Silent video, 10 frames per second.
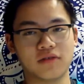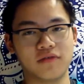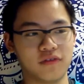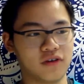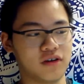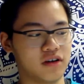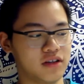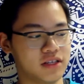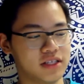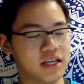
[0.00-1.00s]
For
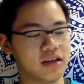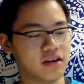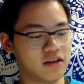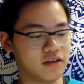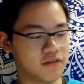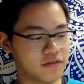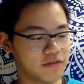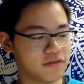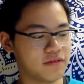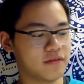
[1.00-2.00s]
the sake of
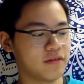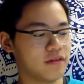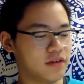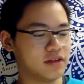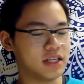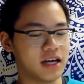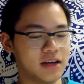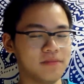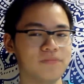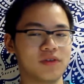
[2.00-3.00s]

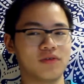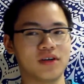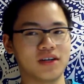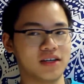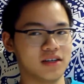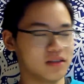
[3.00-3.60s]
time, we're gonna